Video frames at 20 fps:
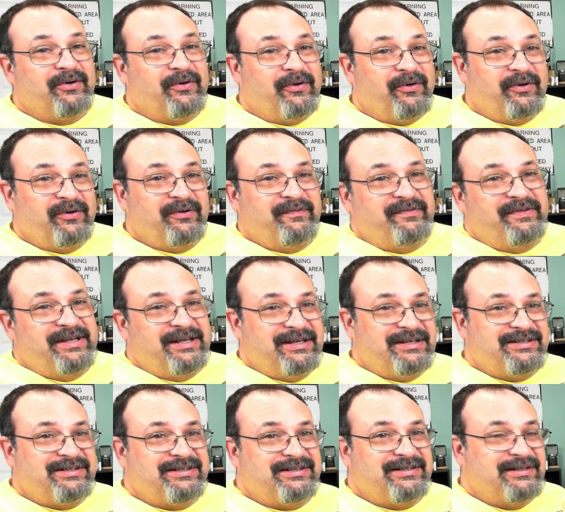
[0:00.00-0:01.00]
all of
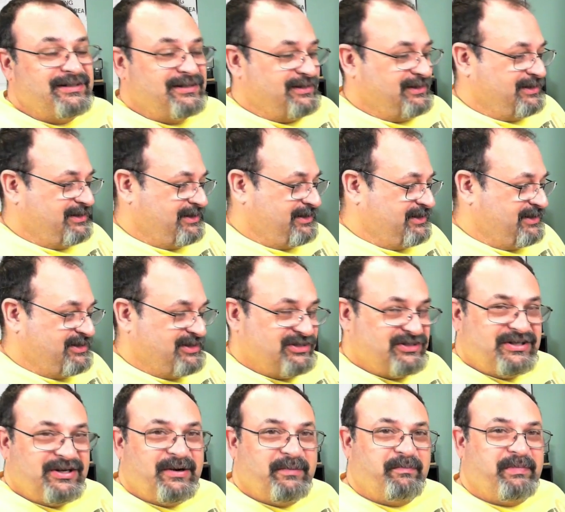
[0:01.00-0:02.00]
this
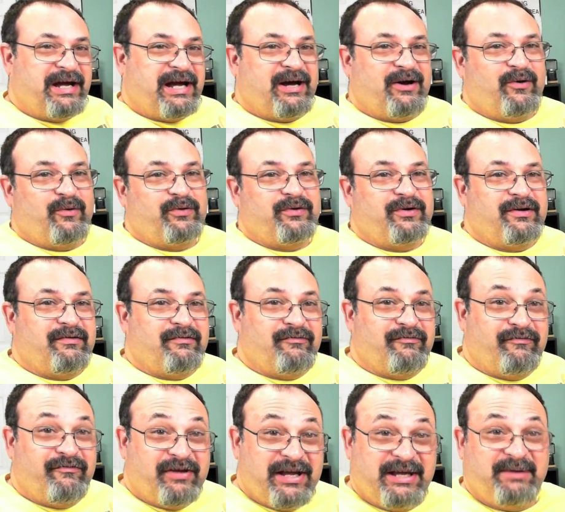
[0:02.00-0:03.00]
is about
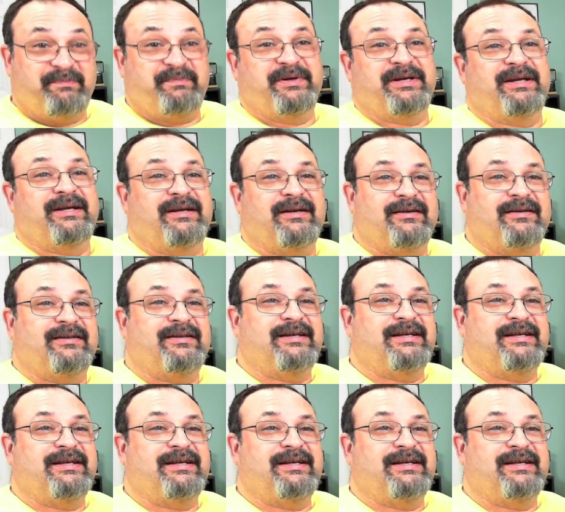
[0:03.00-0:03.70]
vaping.